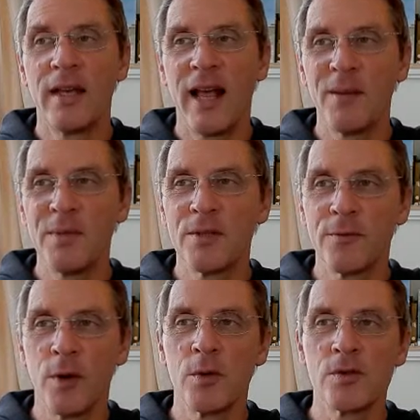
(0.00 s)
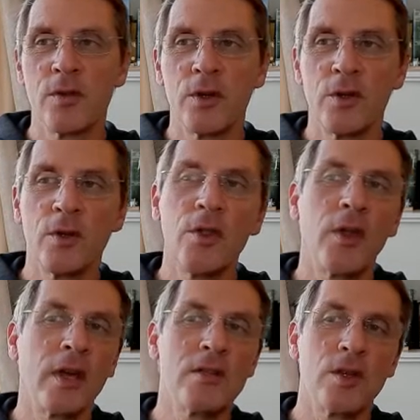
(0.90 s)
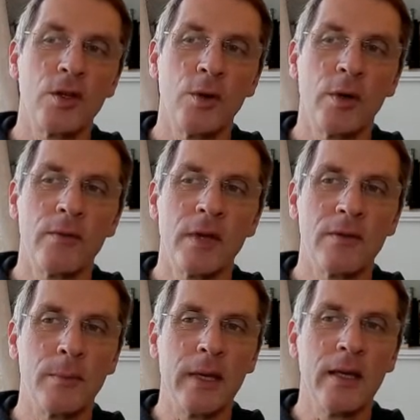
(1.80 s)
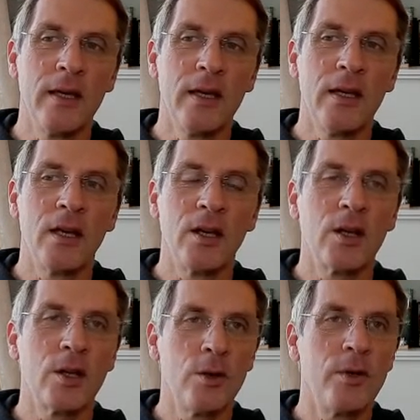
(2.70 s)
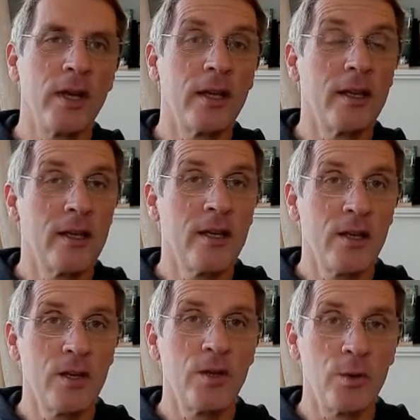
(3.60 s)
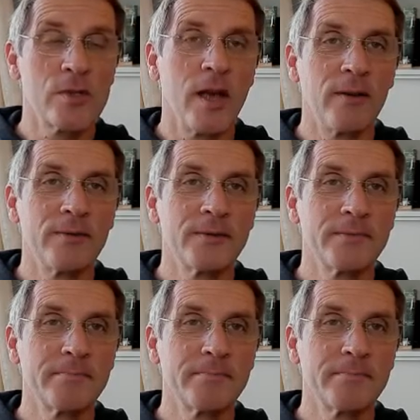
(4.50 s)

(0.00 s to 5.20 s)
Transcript: Help me to focus on the good things that you have given me, including yourself.